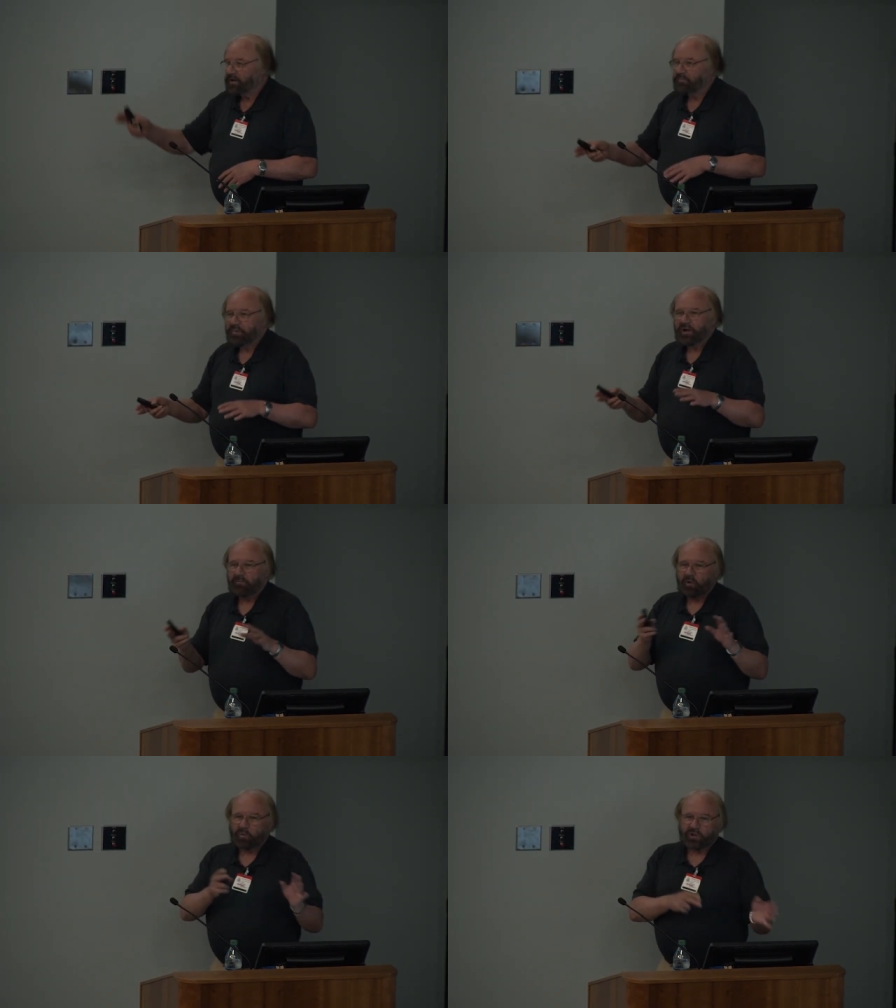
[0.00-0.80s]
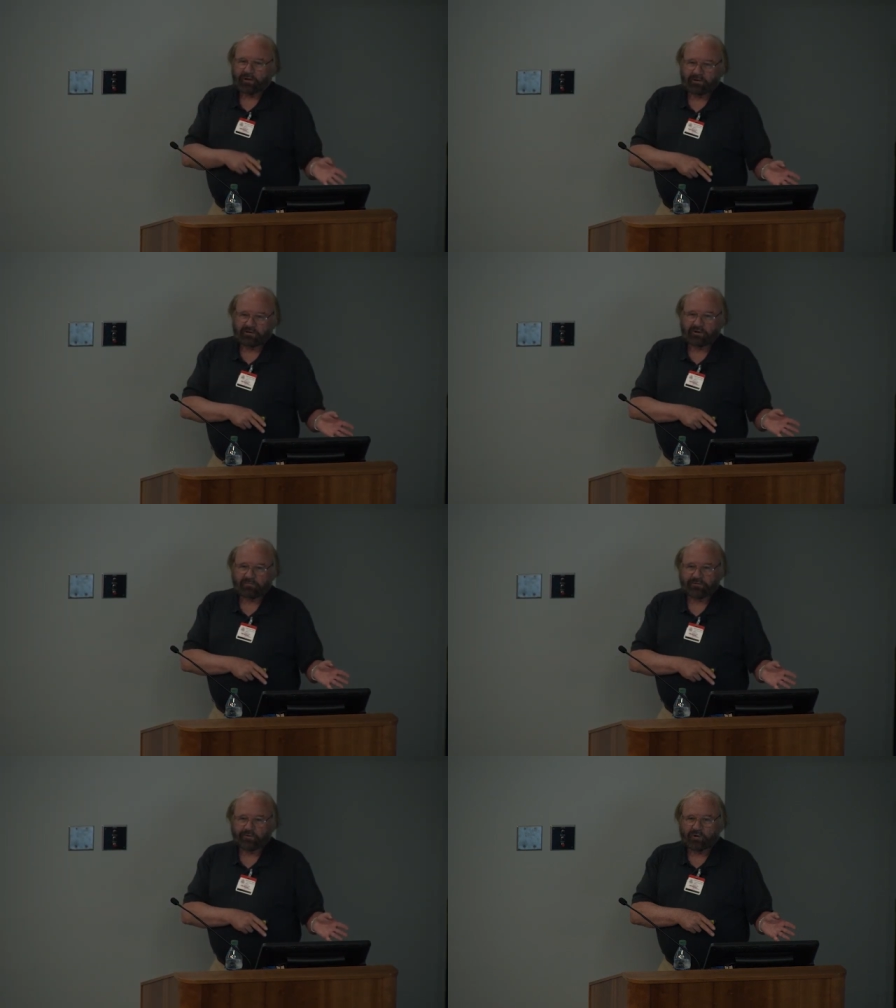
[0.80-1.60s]
compared with what they were doing
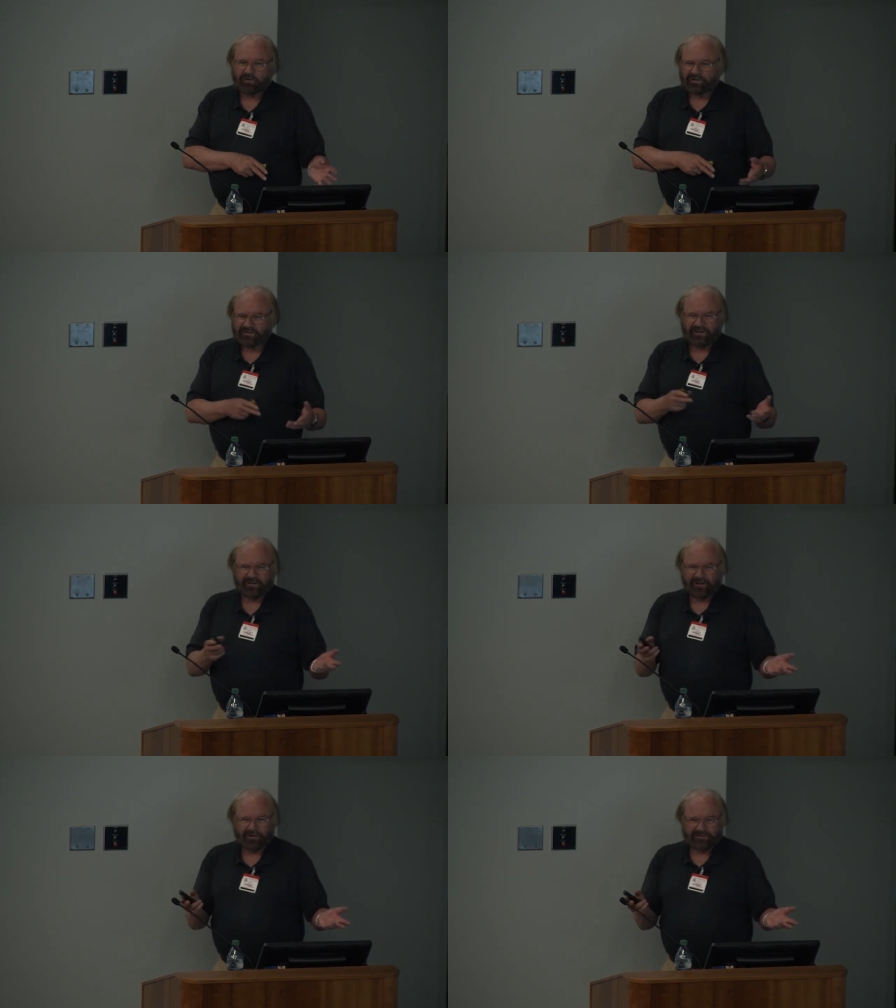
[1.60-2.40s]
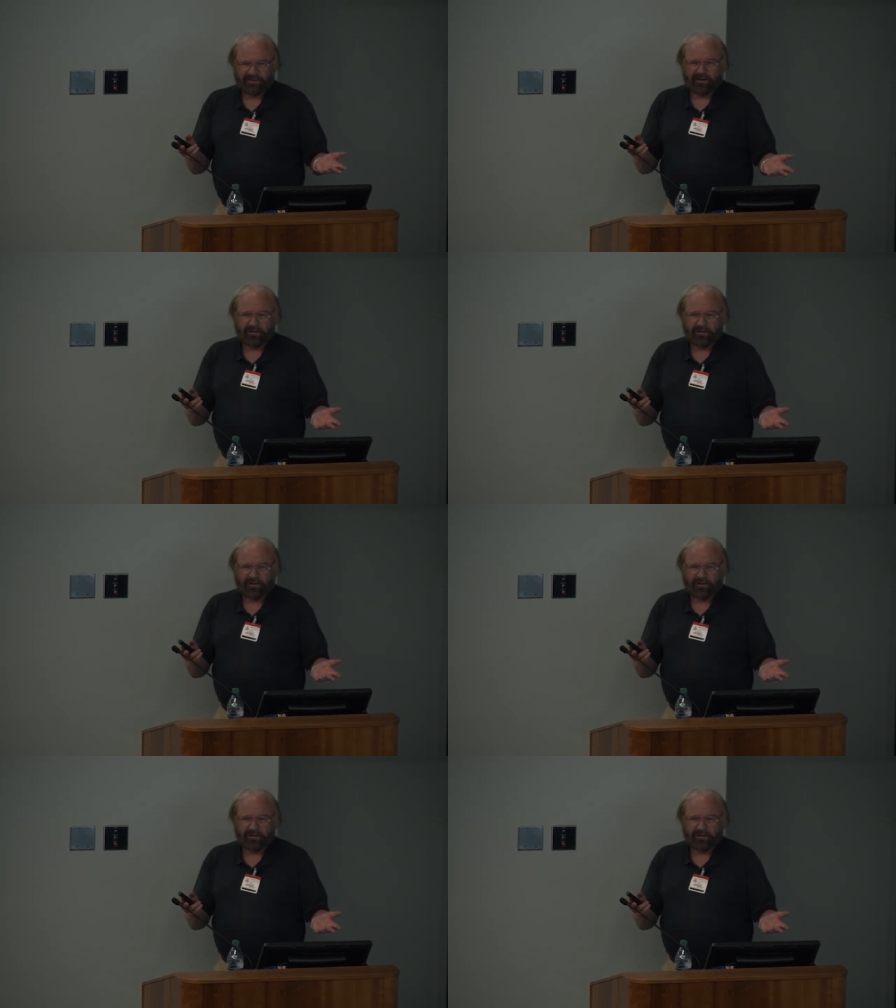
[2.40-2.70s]
before, because they're, they're not silly.